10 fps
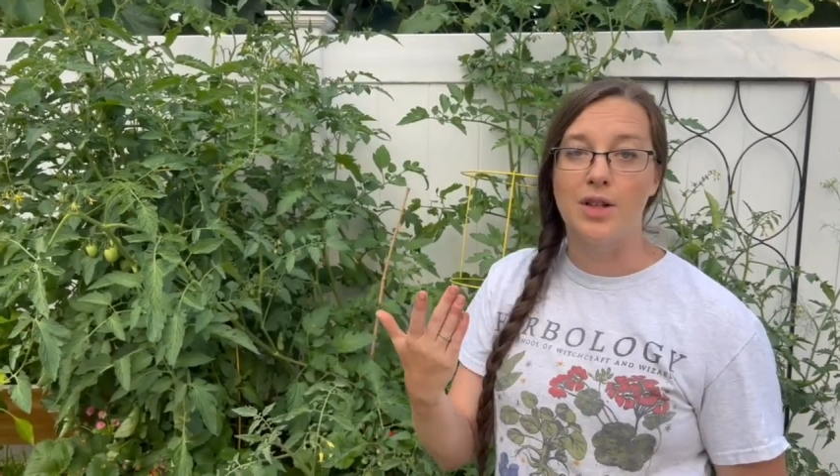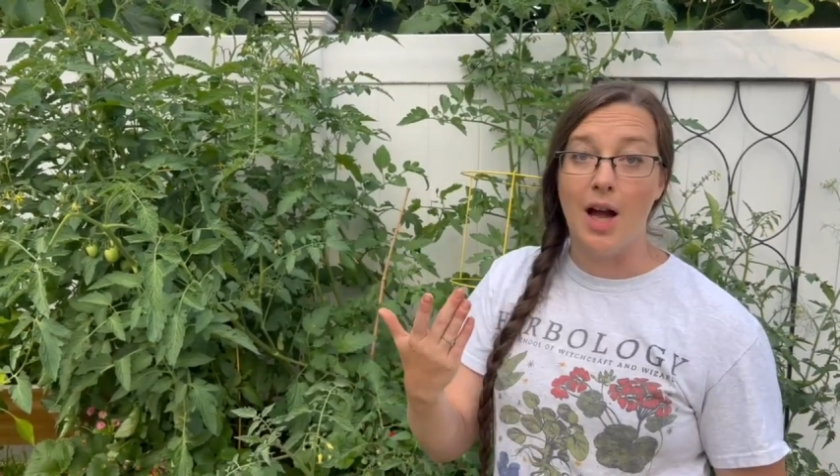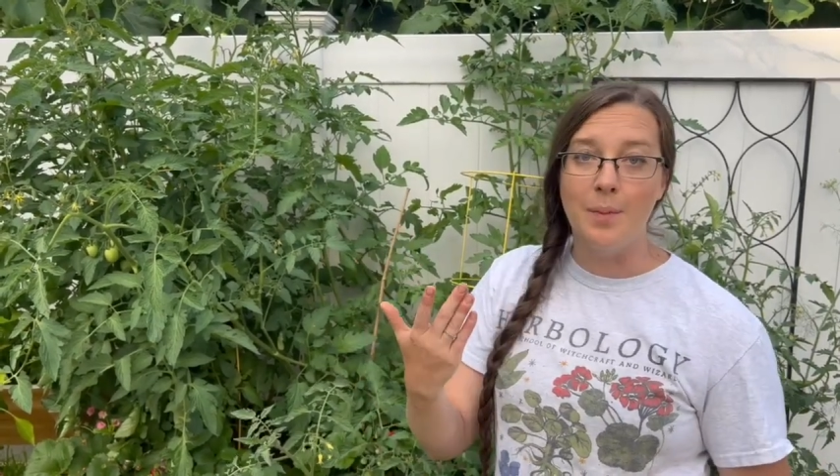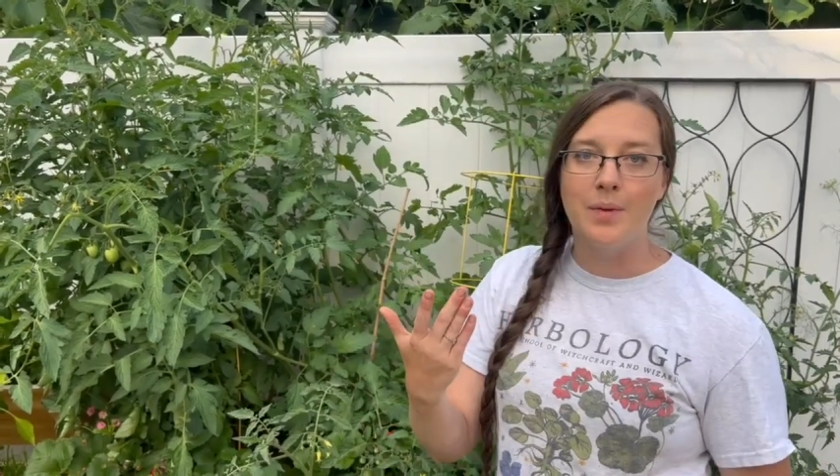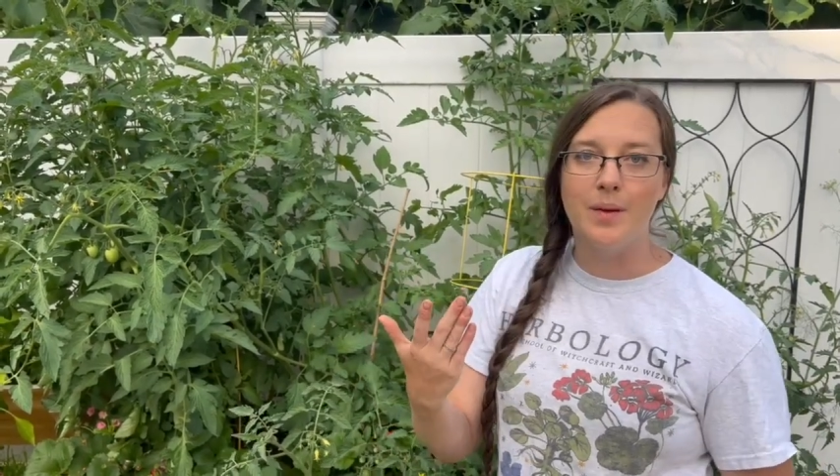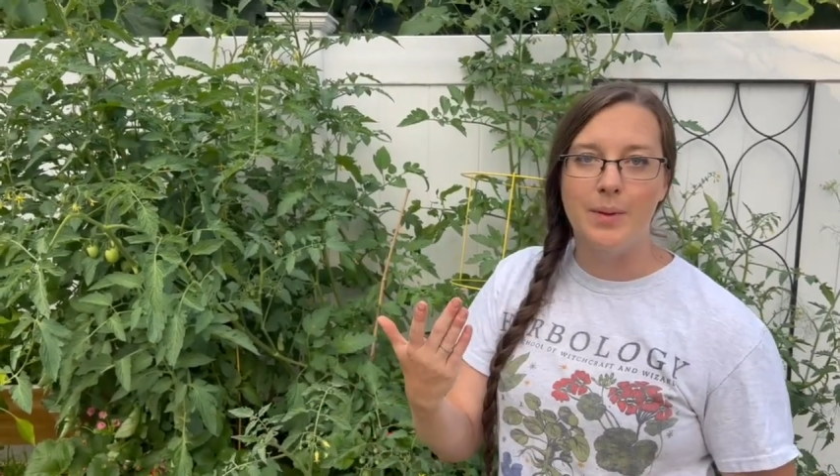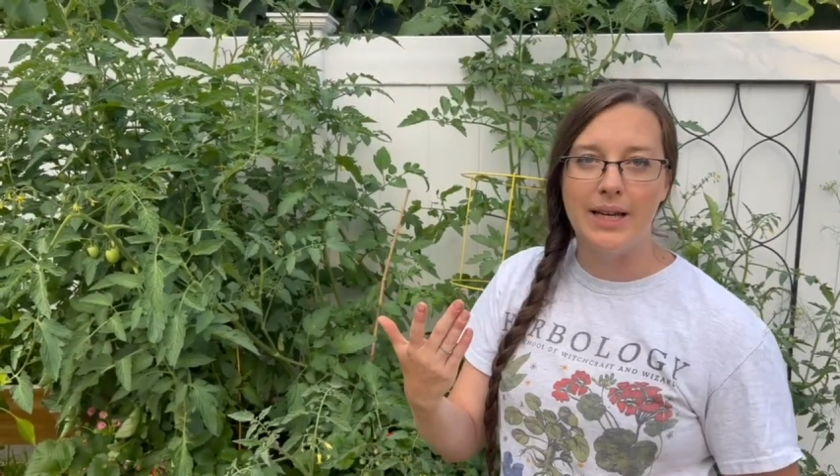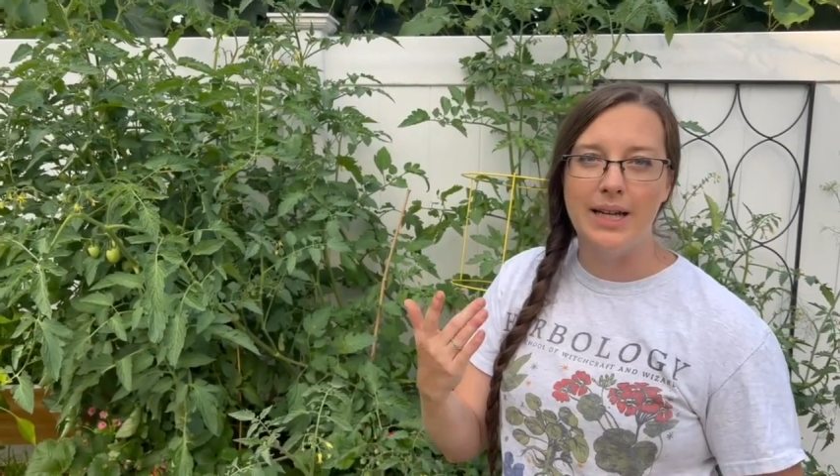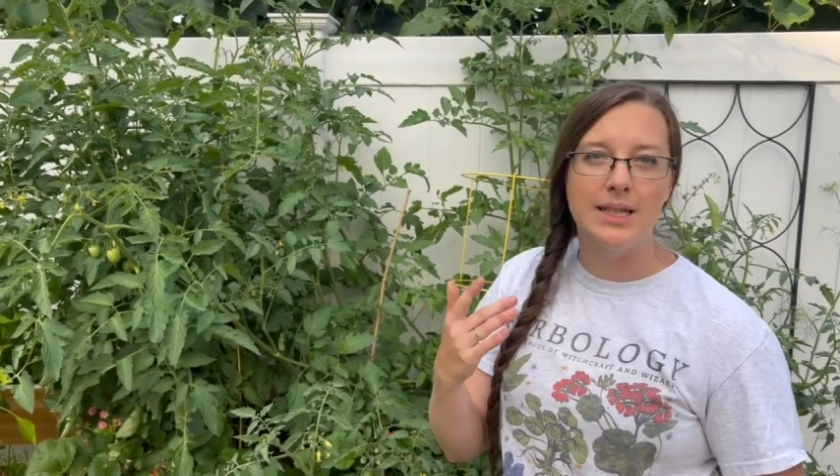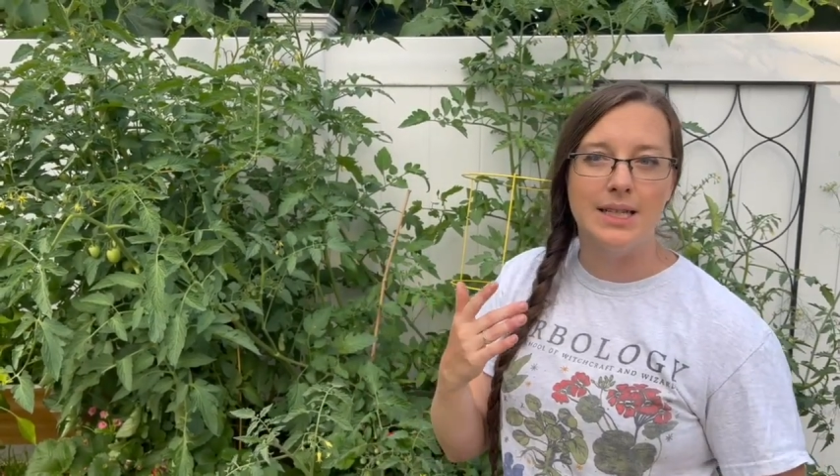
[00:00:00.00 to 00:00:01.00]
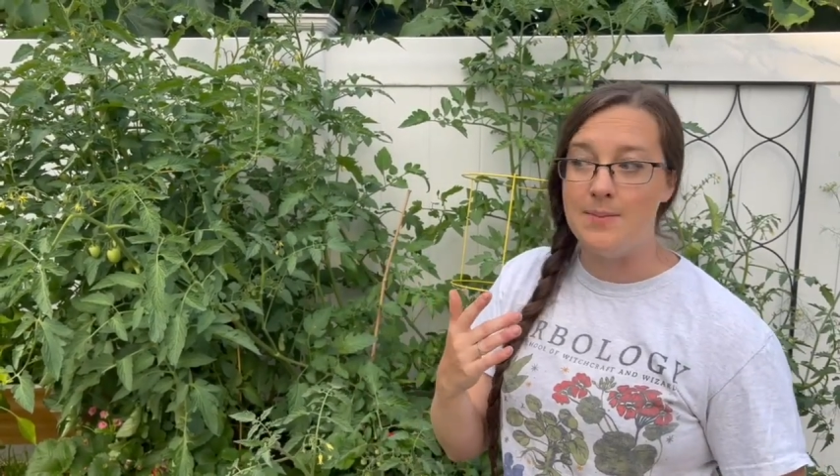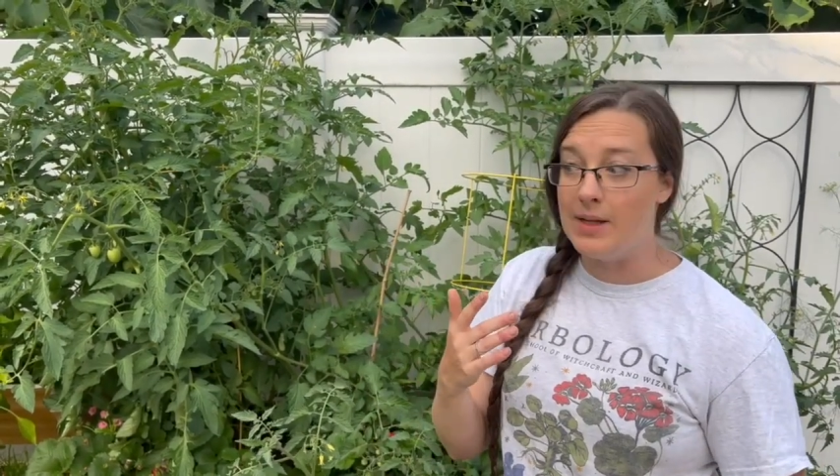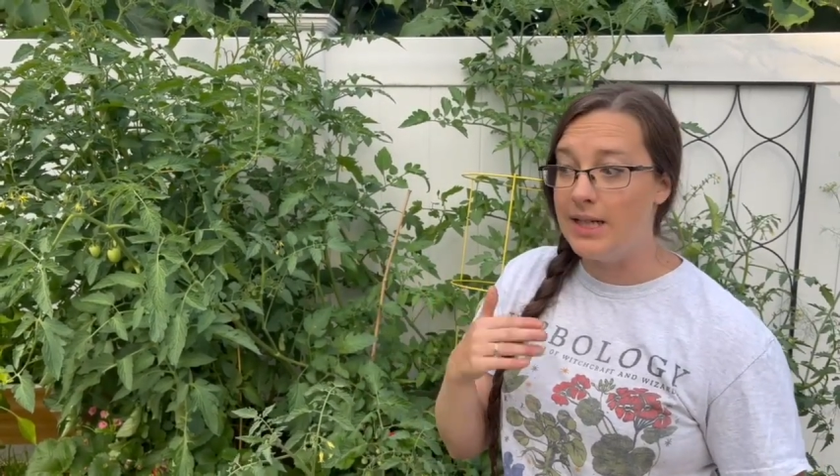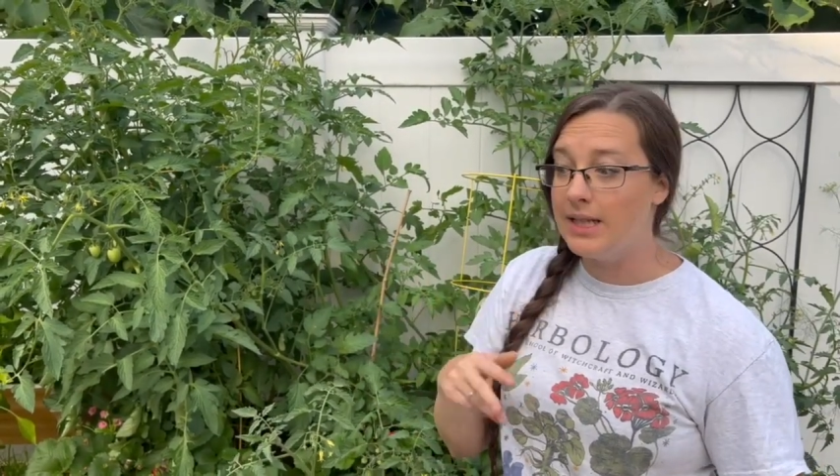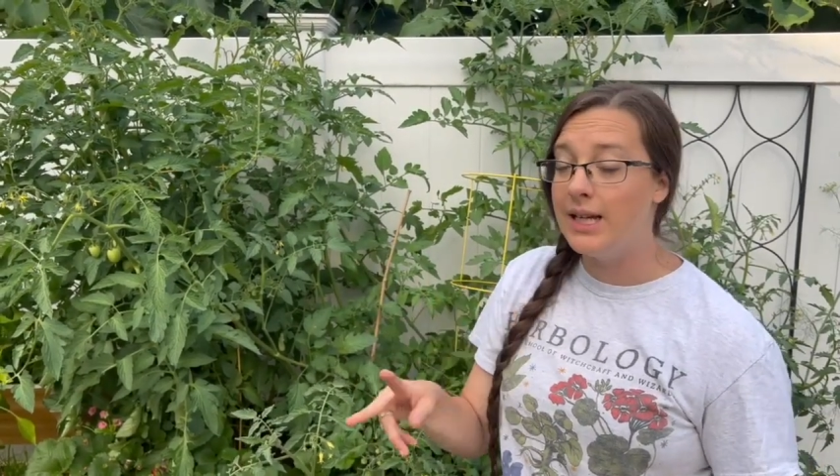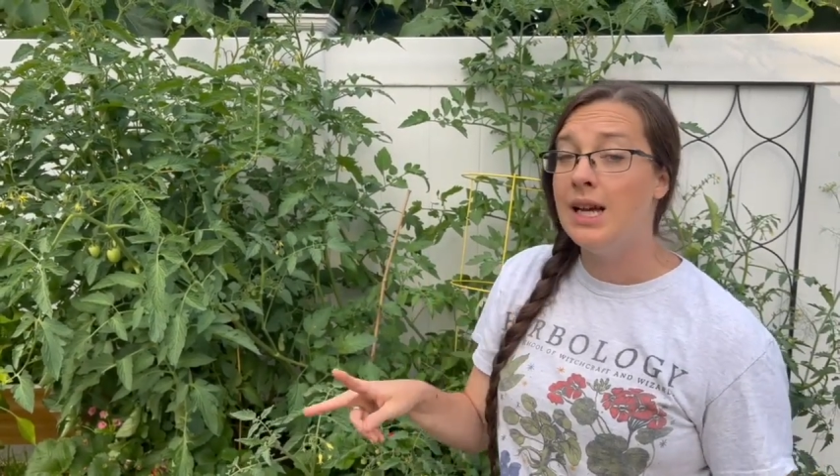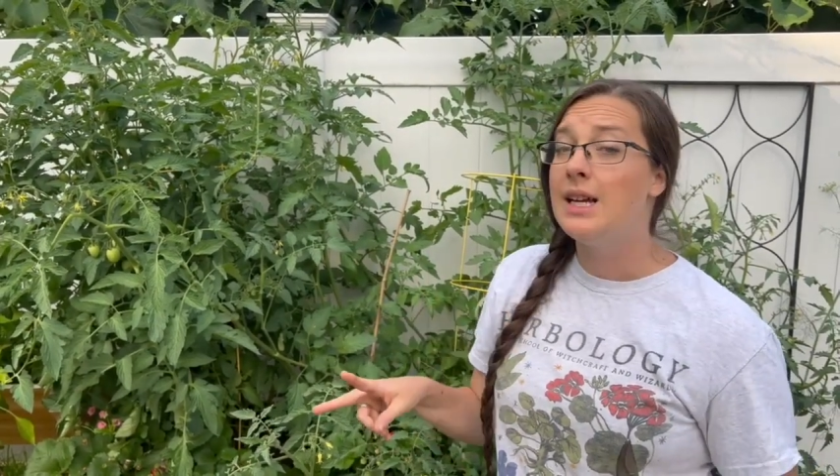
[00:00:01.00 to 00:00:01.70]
up the plant immediately.